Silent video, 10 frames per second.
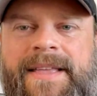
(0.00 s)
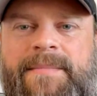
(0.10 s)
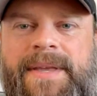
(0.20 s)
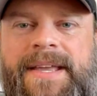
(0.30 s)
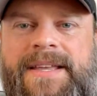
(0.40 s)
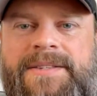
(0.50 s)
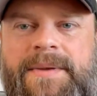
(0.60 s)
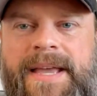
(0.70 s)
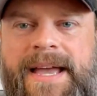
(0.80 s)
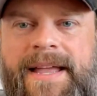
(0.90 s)
because
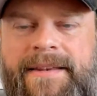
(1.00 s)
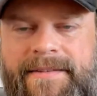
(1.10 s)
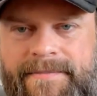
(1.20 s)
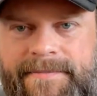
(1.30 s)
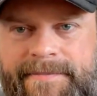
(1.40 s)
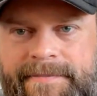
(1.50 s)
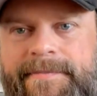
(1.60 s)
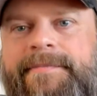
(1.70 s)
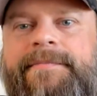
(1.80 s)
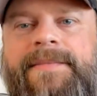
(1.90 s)
we had,
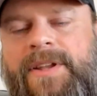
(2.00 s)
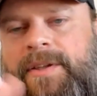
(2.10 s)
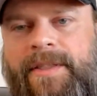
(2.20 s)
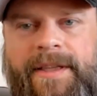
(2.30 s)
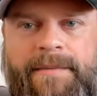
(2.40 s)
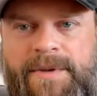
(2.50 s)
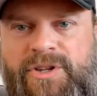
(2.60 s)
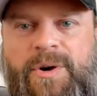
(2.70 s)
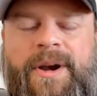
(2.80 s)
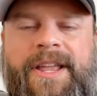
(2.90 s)
the
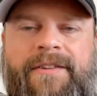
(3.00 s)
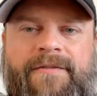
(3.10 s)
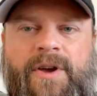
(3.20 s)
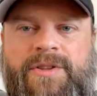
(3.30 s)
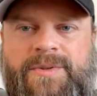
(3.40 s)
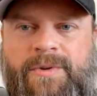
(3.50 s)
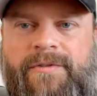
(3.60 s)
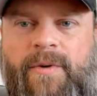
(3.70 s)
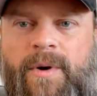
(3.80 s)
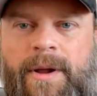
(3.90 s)
majority of votes were
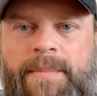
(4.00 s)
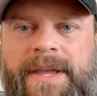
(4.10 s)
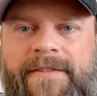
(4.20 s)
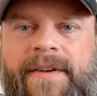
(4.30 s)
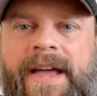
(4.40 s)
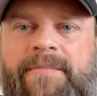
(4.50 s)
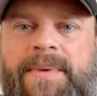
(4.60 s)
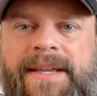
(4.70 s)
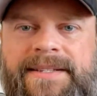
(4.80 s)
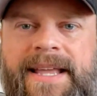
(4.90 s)
for a pick 5,
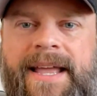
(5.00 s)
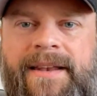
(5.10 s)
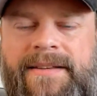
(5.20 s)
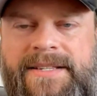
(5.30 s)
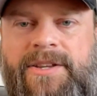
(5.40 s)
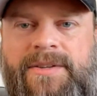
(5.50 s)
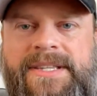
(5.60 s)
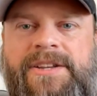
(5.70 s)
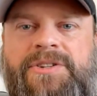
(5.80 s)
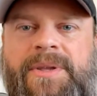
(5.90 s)
pick 10. So
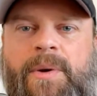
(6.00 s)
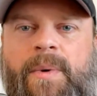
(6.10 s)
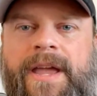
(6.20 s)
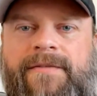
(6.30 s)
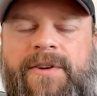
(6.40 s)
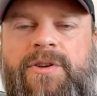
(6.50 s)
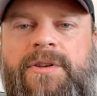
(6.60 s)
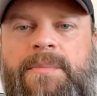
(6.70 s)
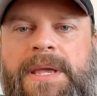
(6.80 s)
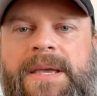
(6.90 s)
essentially a way for you
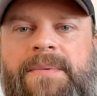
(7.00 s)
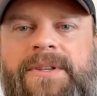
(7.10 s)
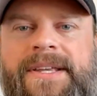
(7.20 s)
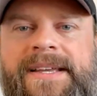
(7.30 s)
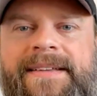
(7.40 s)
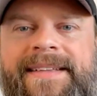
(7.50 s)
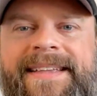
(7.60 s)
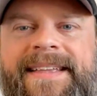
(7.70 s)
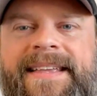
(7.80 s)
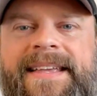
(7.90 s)
to be able to
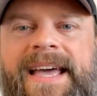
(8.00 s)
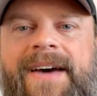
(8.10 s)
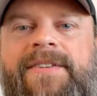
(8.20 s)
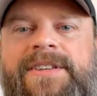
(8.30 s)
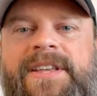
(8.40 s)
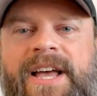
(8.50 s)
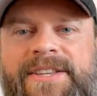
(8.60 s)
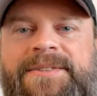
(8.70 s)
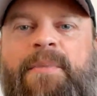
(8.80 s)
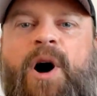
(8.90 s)
have a
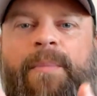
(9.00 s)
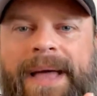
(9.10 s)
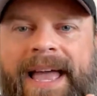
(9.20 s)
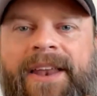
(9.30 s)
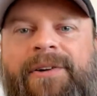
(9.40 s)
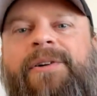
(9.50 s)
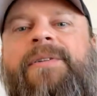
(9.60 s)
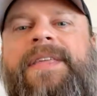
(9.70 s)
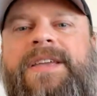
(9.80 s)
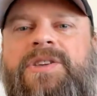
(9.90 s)
small
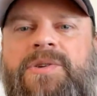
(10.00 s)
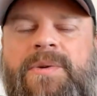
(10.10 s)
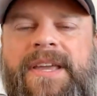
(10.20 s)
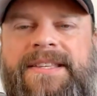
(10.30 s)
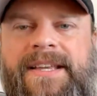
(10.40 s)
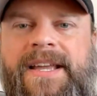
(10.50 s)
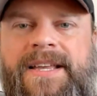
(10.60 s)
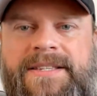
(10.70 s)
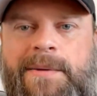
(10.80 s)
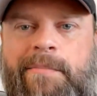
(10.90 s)
panel that you get to
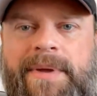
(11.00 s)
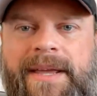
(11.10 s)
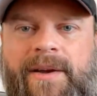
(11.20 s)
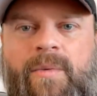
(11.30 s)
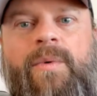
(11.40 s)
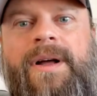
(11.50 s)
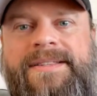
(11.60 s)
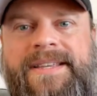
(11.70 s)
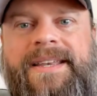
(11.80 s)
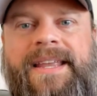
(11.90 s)
custom pick
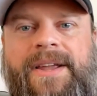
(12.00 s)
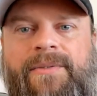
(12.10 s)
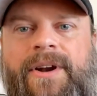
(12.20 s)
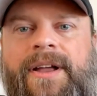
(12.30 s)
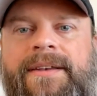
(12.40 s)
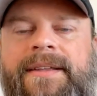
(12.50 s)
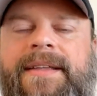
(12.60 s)
what's going to get run.